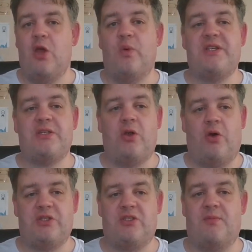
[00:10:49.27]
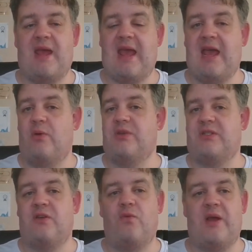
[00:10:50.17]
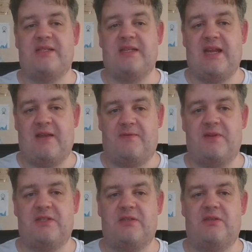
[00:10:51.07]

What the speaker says: which has cost them hours of wasted effort.